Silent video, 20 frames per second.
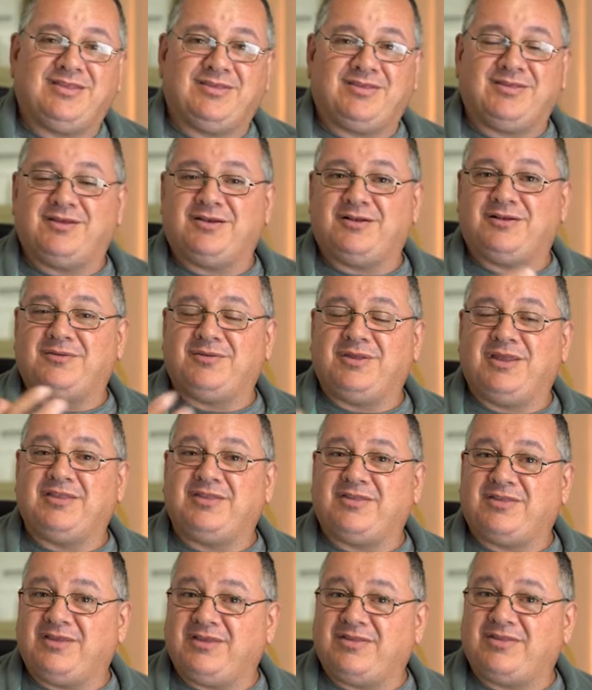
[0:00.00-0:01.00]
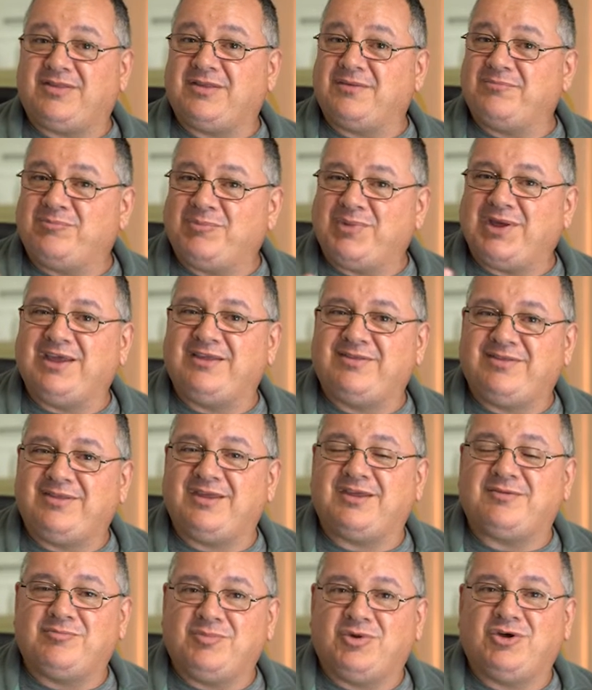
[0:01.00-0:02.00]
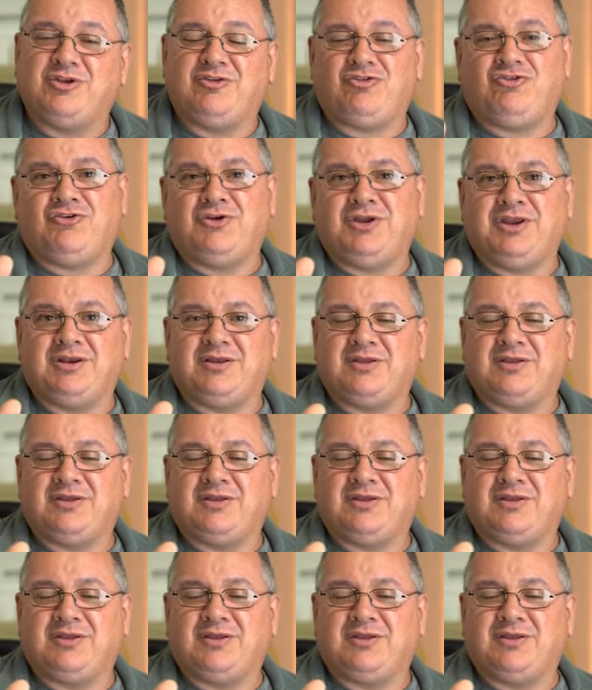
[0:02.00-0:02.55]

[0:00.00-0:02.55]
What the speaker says: so it's just the basic monitoring.